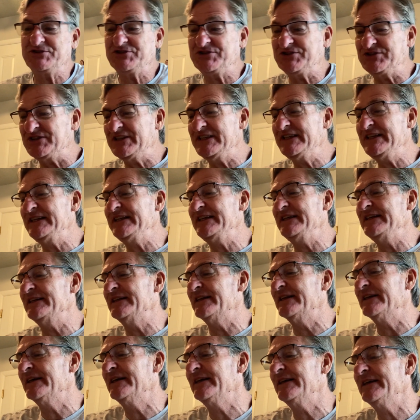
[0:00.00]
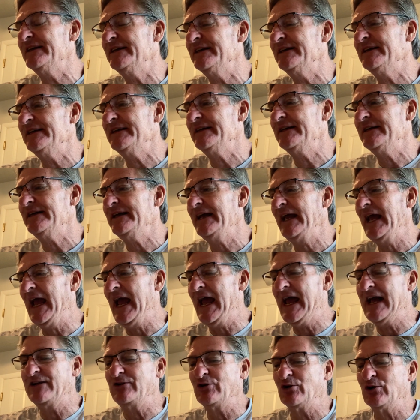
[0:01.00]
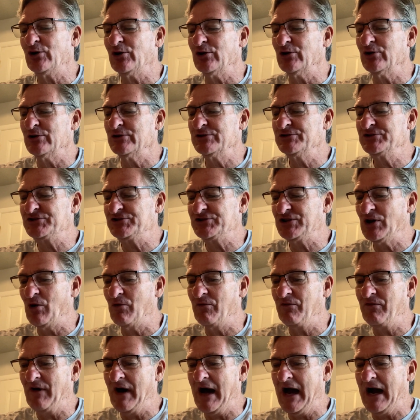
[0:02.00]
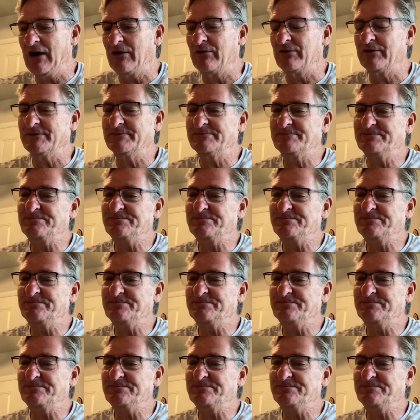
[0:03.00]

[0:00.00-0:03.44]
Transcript: seen and heard so far.